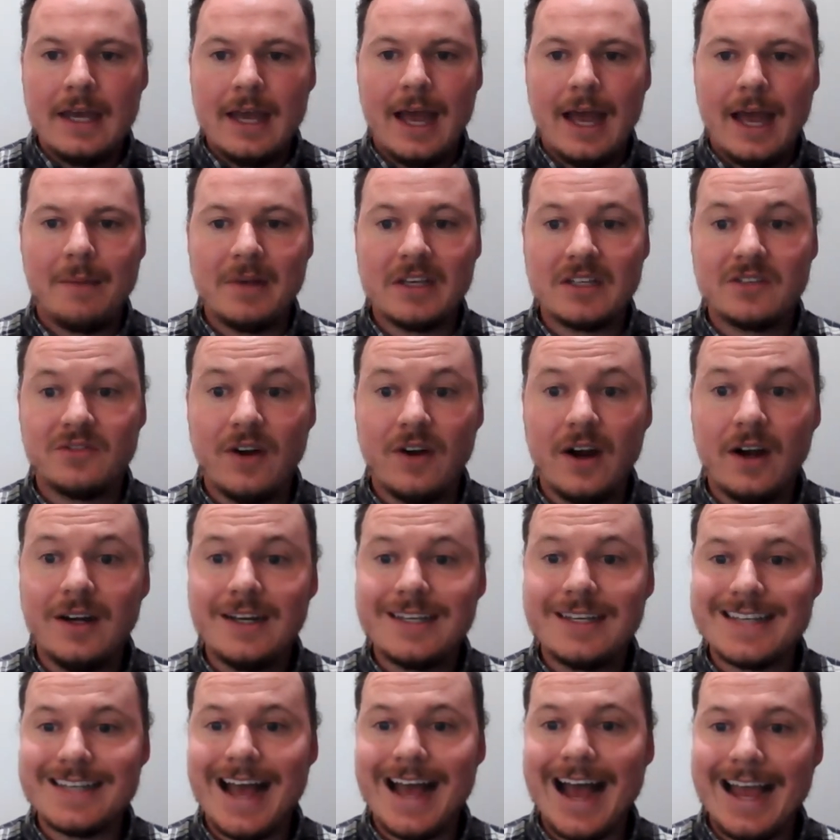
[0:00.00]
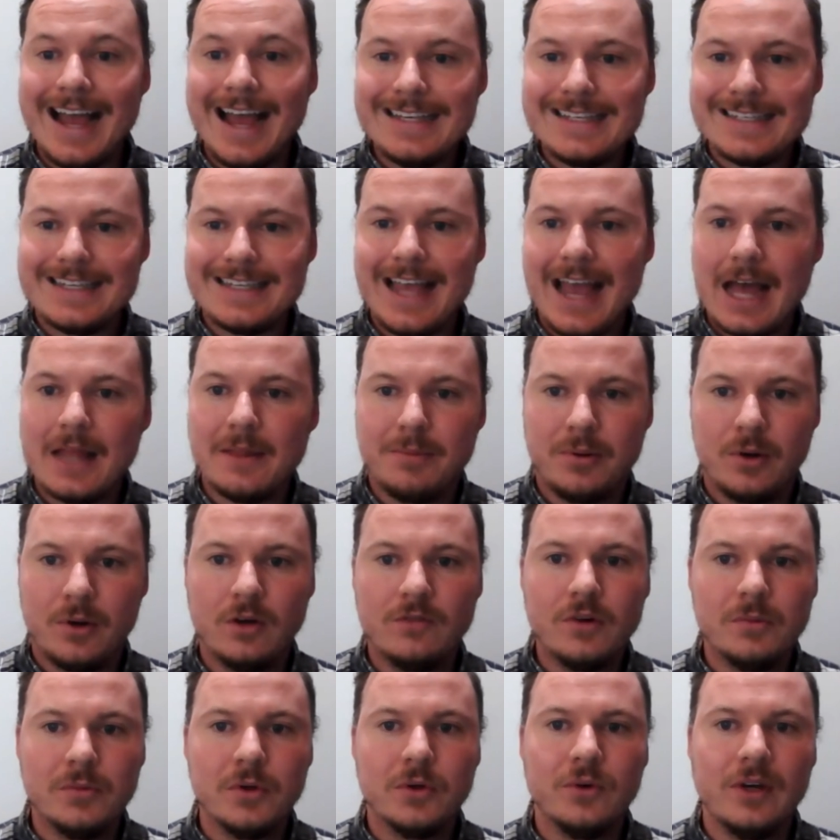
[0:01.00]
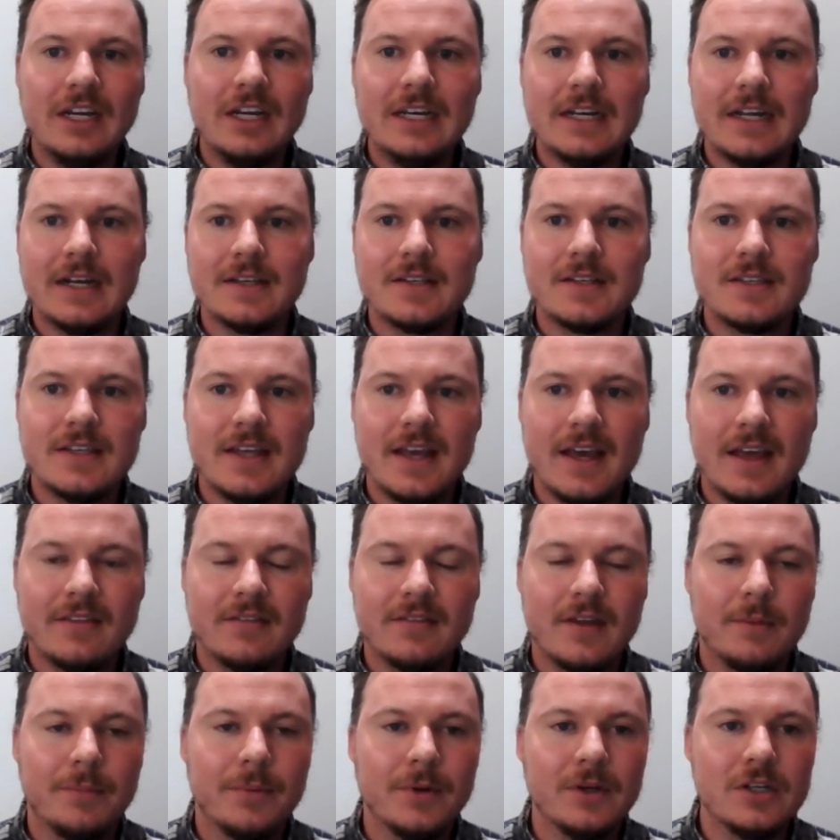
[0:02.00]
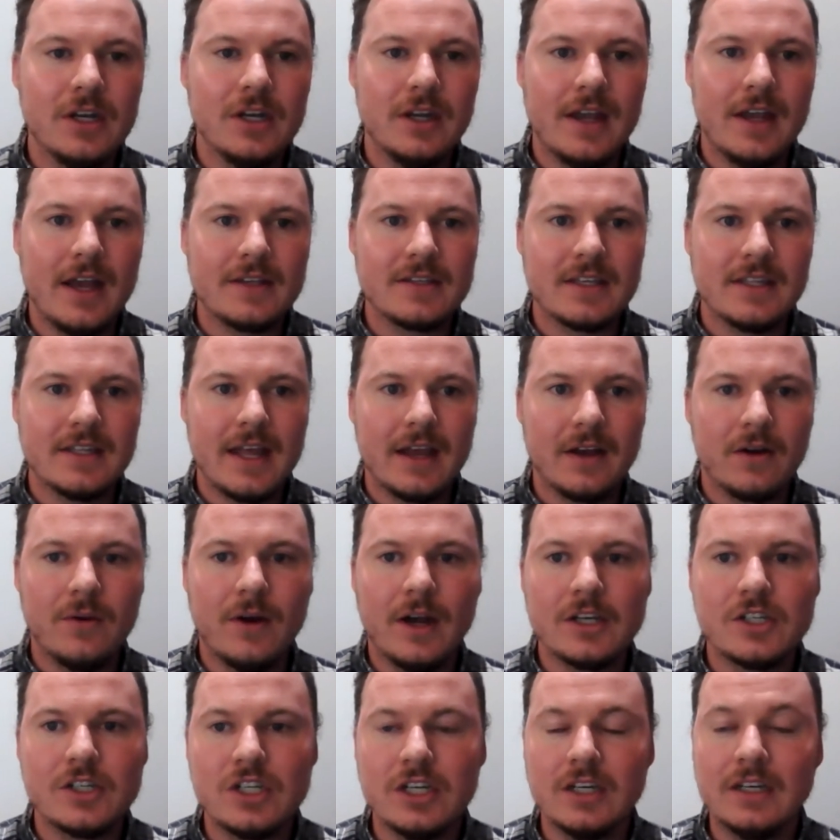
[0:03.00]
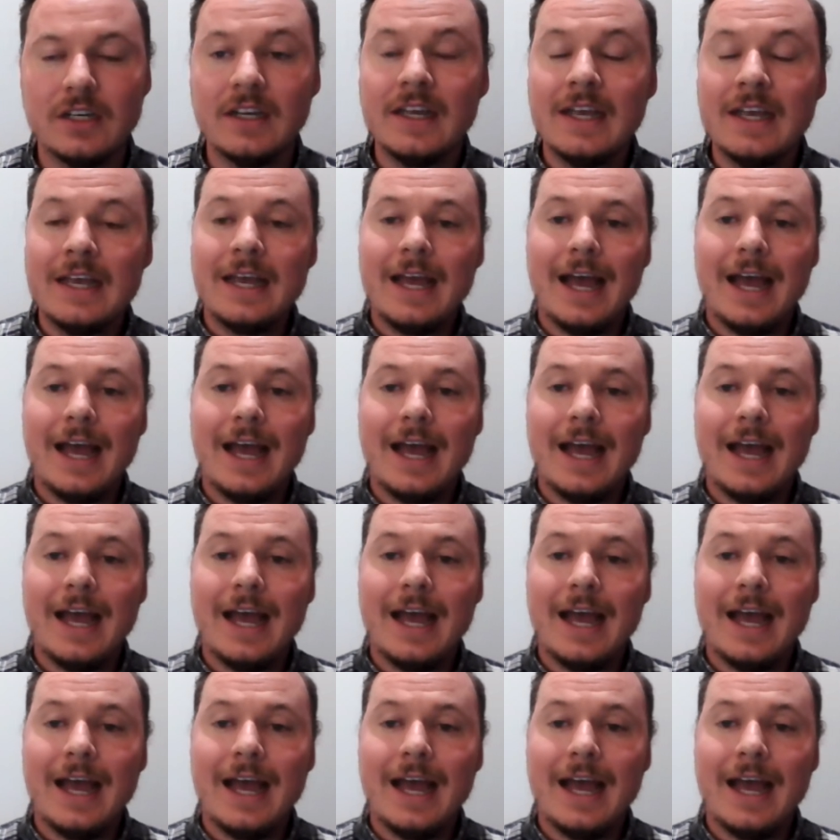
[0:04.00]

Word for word: Um, as far as ice at Provo Marina, Seth, I appreciate you asking that question.